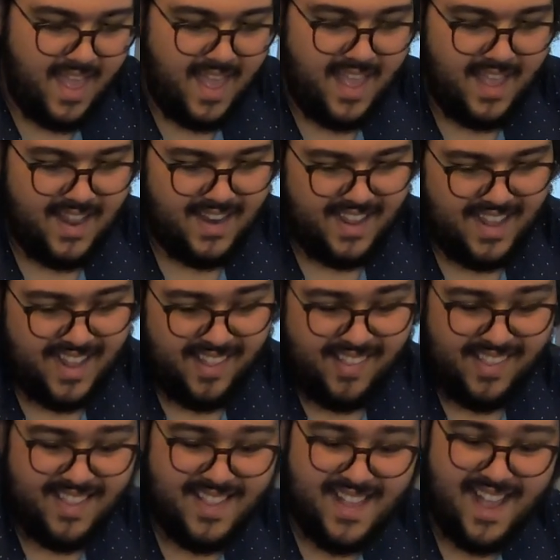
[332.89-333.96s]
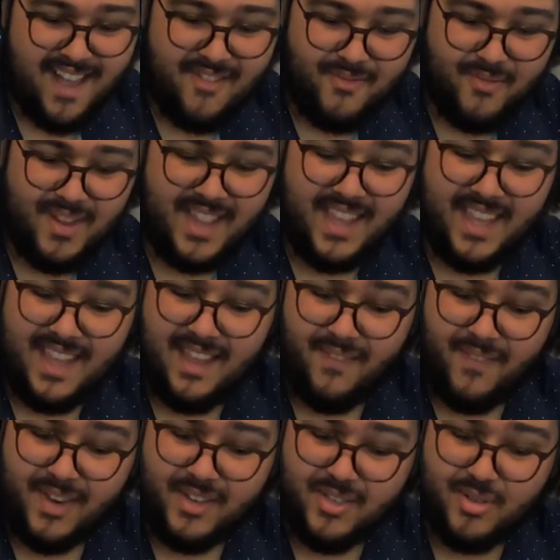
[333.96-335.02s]
And it's not really
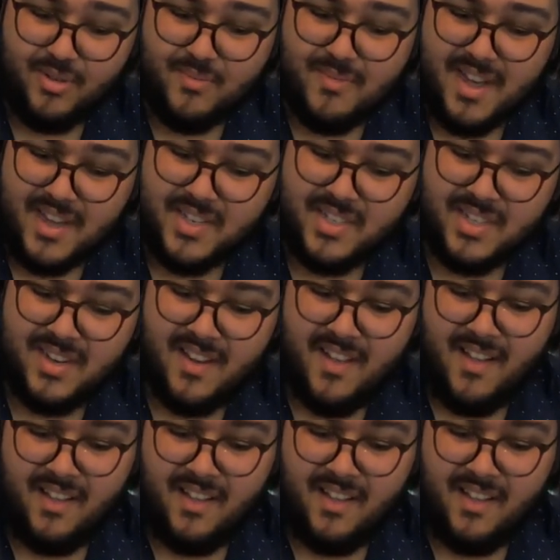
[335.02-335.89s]
giving too much.